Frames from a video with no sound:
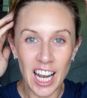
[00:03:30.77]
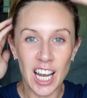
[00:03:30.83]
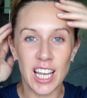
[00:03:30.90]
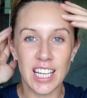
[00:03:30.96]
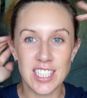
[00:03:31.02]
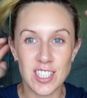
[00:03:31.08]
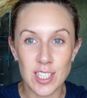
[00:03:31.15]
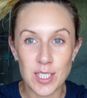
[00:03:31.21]

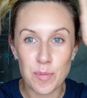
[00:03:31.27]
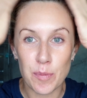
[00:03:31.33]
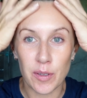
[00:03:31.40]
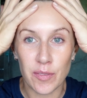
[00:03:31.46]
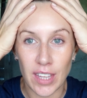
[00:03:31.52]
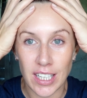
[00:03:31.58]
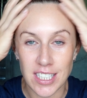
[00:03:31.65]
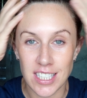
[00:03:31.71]
Let's just
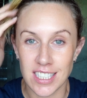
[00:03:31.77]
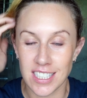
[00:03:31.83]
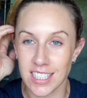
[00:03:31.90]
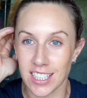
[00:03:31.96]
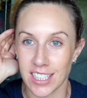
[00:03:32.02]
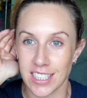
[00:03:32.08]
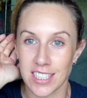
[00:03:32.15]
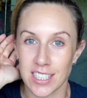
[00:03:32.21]
move that to the
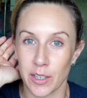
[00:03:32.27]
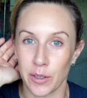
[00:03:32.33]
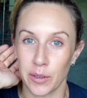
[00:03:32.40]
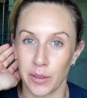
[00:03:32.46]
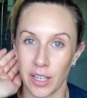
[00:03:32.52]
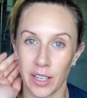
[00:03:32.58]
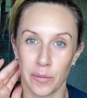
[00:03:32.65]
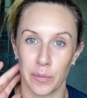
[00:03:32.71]
side
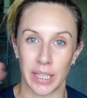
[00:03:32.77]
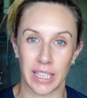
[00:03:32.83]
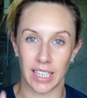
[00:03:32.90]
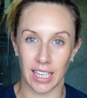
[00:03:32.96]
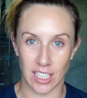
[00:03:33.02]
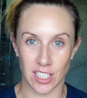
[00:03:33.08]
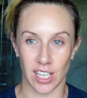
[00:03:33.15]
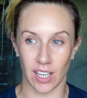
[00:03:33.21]
so we can
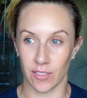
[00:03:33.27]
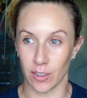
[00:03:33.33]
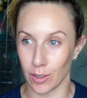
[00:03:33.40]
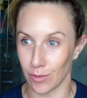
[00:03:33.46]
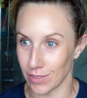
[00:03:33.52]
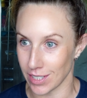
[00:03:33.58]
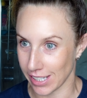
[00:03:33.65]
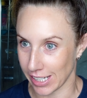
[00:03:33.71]
actually have a
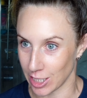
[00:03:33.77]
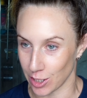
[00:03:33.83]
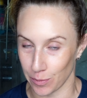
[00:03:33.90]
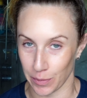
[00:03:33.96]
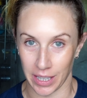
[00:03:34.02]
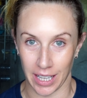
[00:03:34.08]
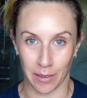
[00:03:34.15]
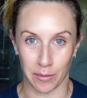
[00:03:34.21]
conversation
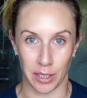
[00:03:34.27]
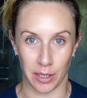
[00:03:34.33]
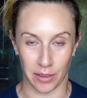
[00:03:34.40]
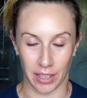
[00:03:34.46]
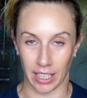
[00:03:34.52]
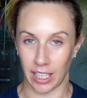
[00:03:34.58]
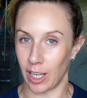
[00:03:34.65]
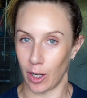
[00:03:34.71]
without you
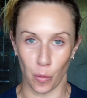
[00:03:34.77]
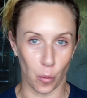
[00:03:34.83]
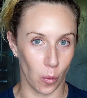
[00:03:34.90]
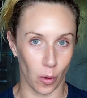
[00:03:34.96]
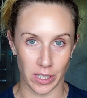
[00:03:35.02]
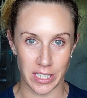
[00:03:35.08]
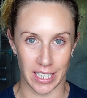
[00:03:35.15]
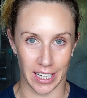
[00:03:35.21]
thinking,
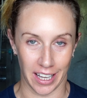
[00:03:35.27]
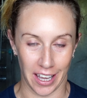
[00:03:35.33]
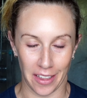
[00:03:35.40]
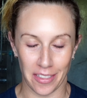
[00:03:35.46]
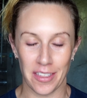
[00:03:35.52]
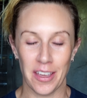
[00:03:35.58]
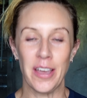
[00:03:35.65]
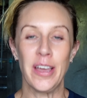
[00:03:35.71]
what on earth?